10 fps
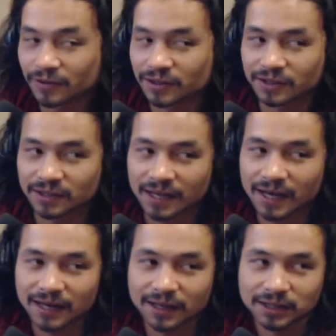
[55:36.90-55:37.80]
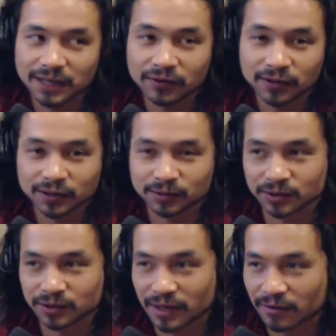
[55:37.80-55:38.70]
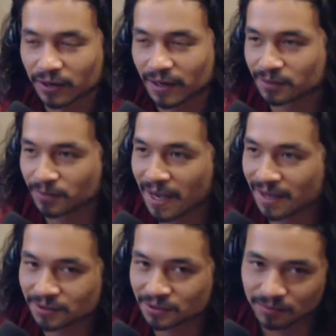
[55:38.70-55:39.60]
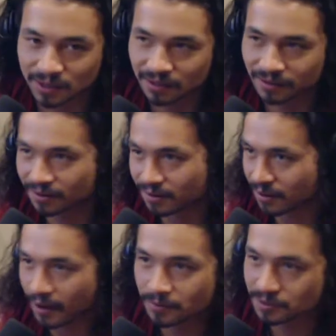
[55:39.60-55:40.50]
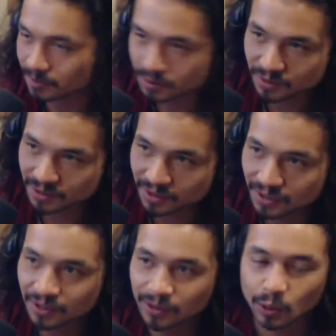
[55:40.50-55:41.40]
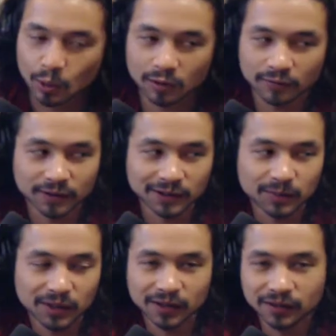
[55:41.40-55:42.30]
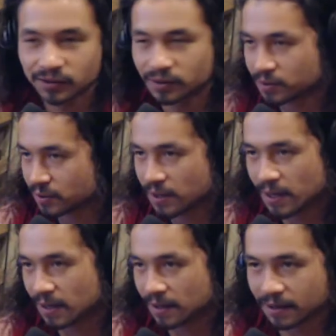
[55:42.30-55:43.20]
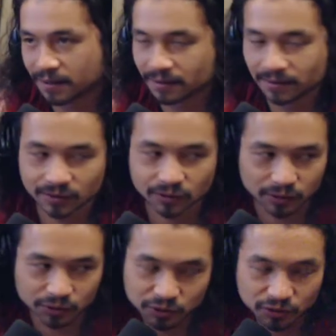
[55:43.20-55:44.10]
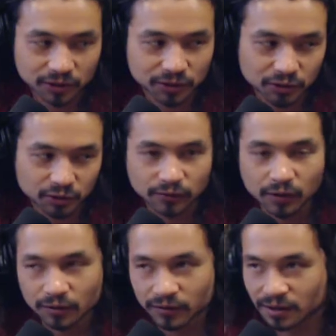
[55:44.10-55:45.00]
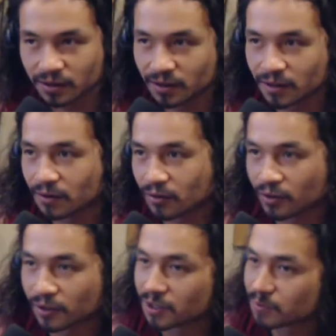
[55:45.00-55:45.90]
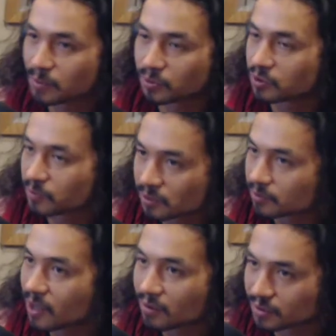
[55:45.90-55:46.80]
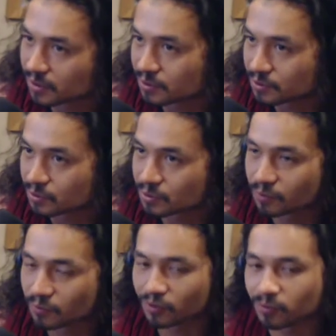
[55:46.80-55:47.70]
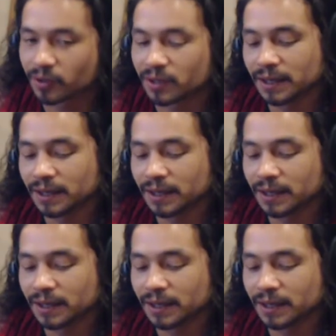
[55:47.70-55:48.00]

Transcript: it's not any safer because it was never as bad as the media hypes it up to be, or if it's because like social structures are evolving and in theory less people should be in poverty and so on and so forth. But